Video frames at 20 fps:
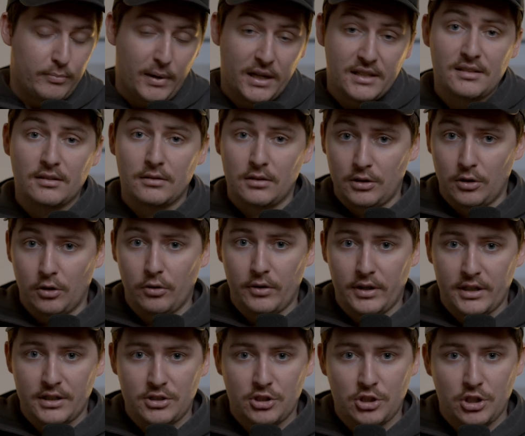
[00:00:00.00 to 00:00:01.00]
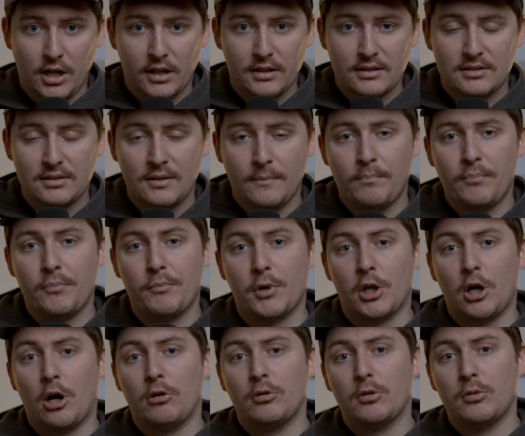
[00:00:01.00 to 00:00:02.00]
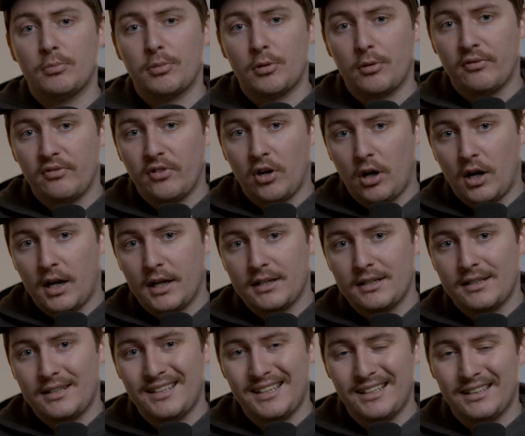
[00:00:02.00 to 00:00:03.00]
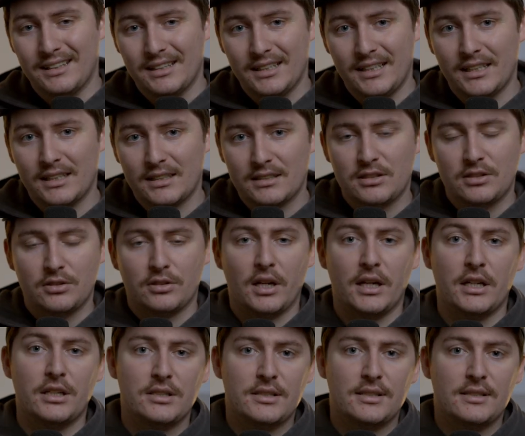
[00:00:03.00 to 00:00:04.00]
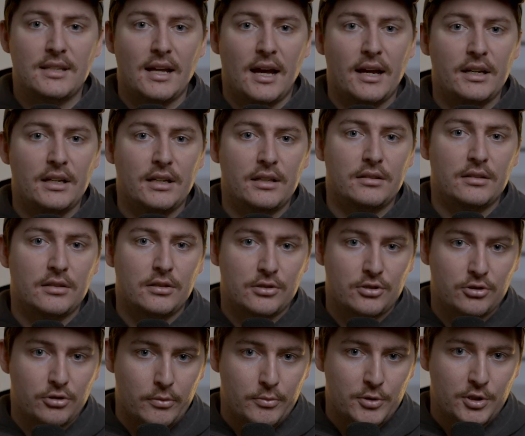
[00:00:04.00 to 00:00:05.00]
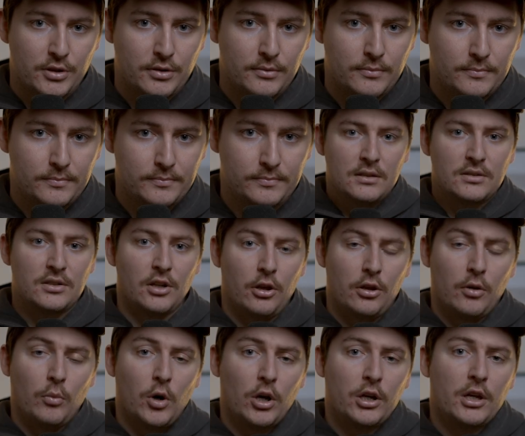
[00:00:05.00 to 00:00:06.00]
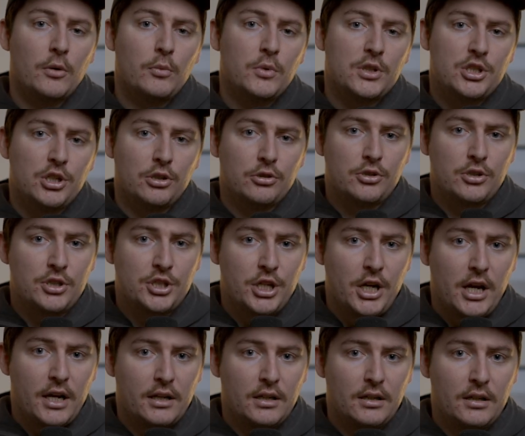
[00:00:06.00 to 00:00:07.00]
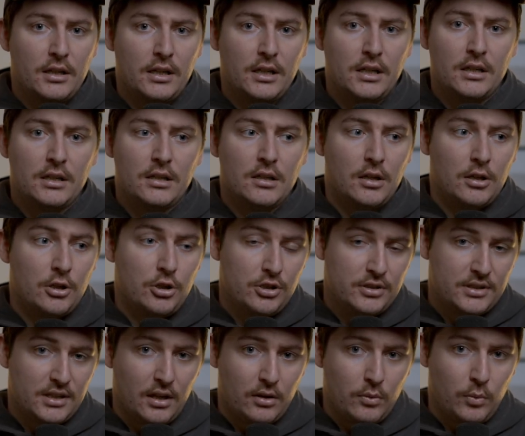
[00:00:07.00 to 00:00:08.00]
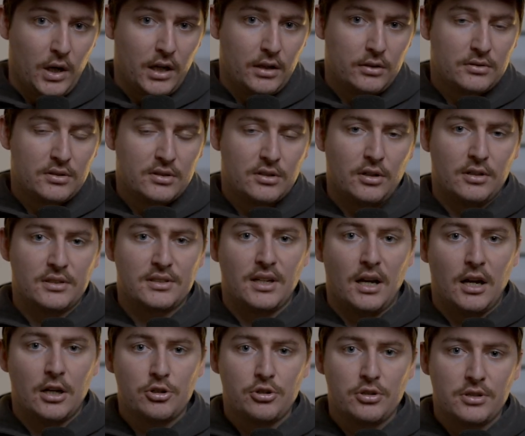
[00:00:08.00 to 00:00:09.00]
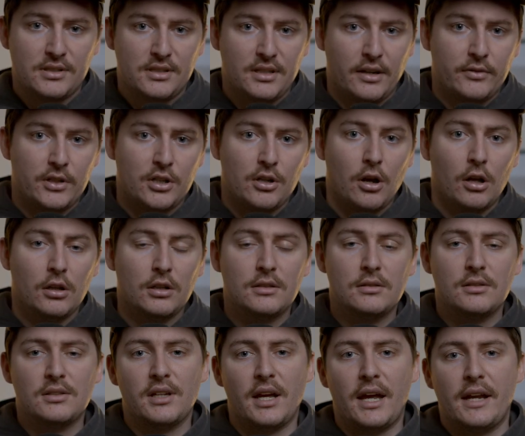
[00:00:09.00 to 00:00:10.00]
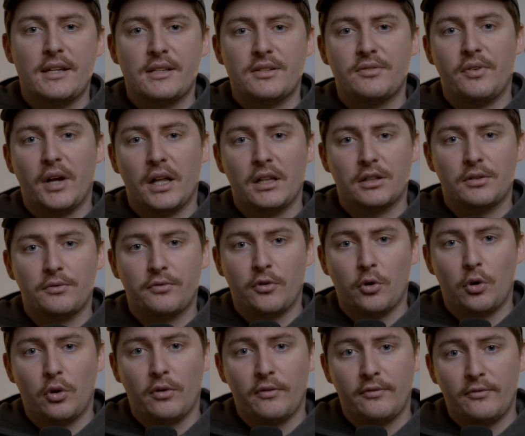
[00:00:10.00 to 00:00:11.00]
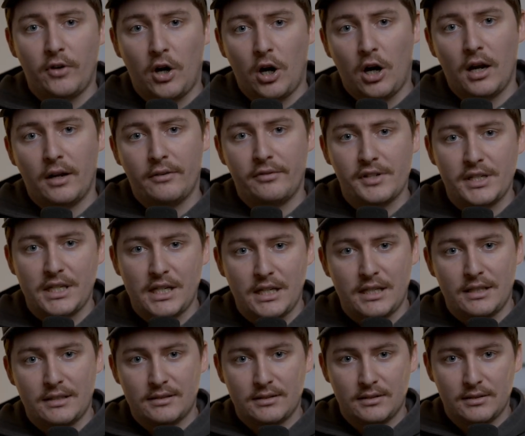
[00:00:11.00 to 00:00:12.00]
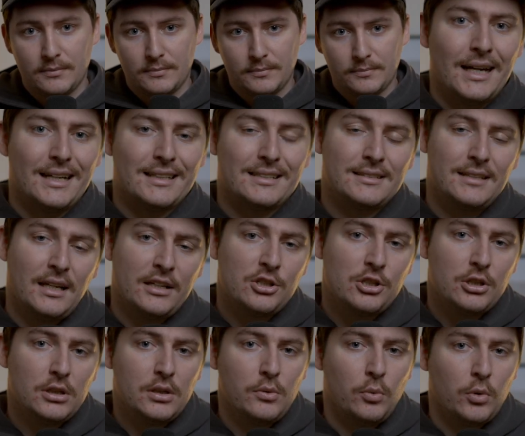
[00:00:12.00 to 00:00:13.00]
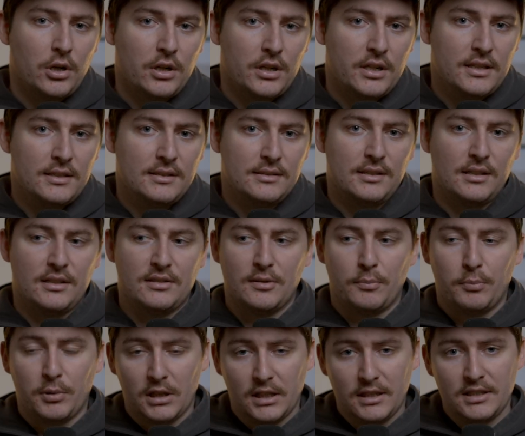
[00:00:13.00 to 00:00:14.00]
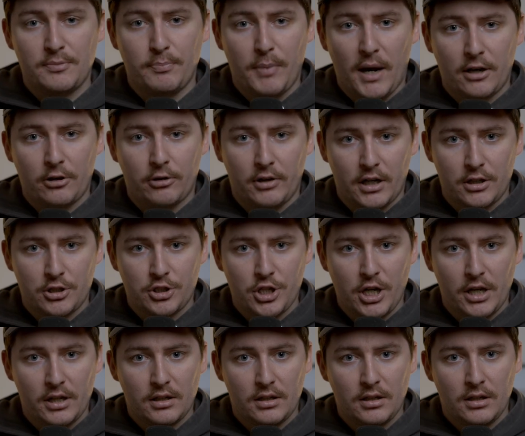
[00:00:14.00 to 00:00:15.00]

basically all these checks, but I will provide the link to each state in the description. So the Working with Children check in New South Wales costs $107 and is valid for 5 years. Essentially what it is a police background check.